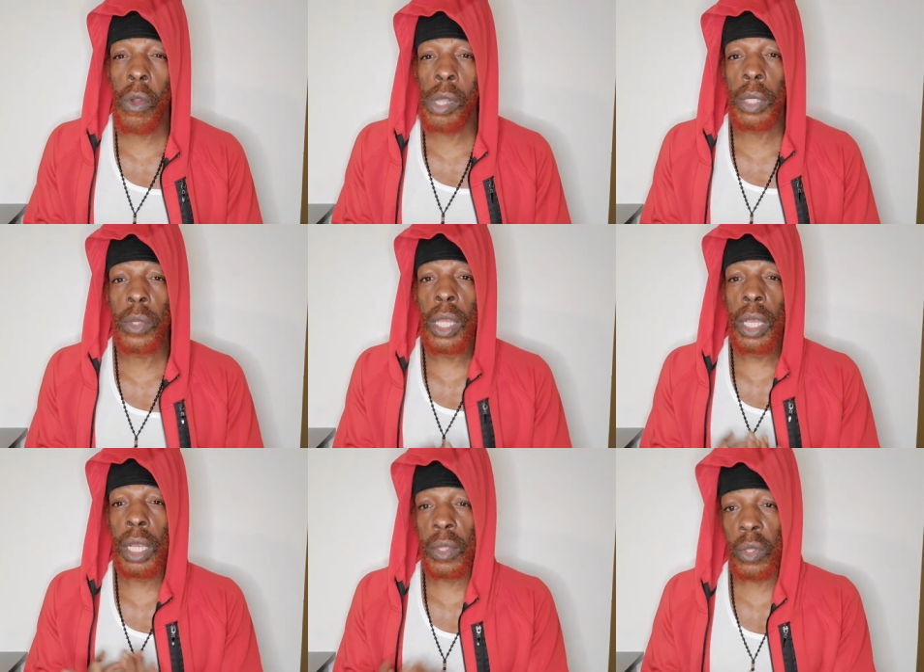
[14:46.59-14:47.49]
oils
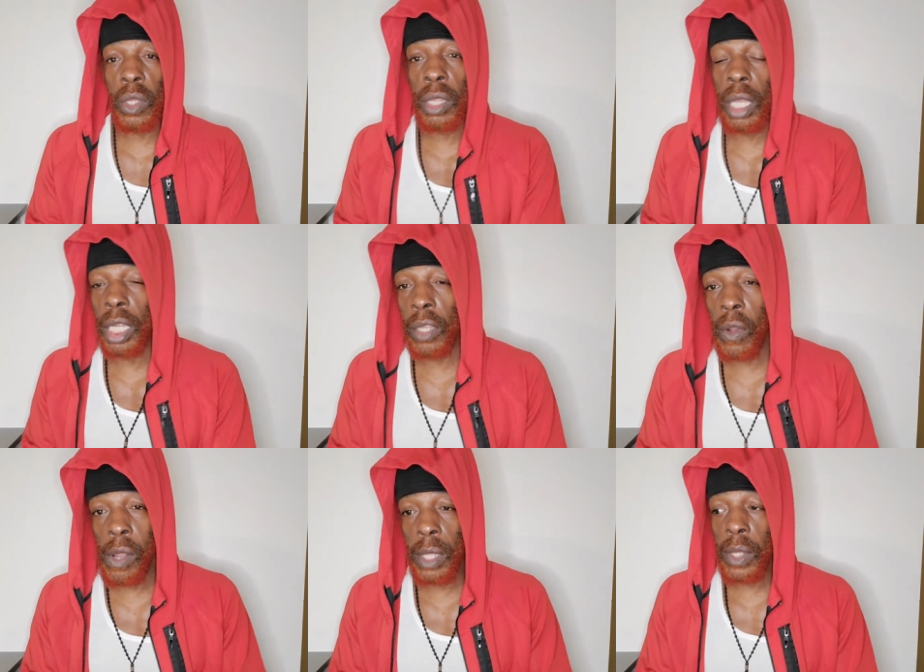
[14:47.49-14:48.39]
and certain other
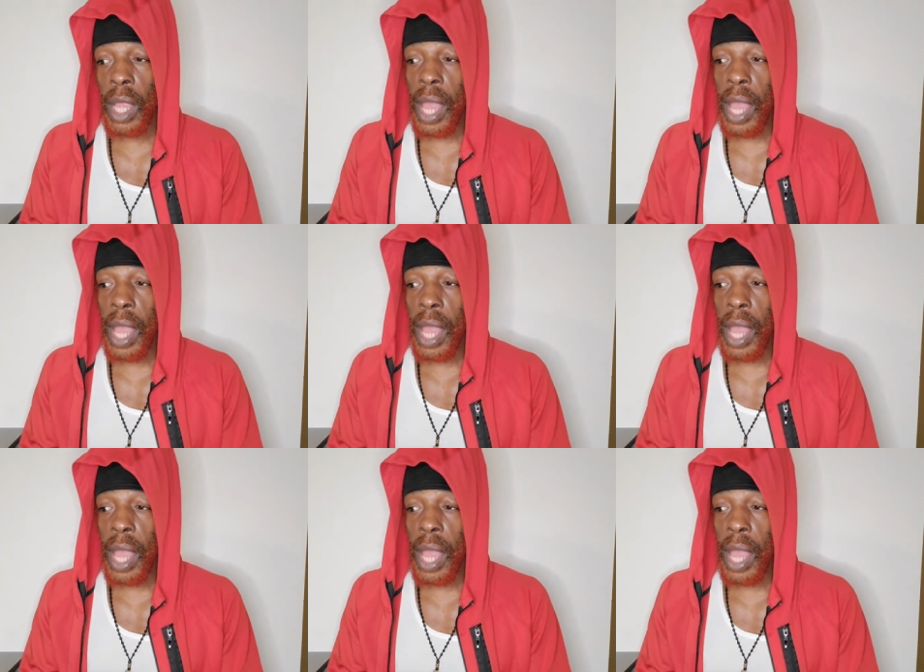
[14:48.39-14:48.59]
oils.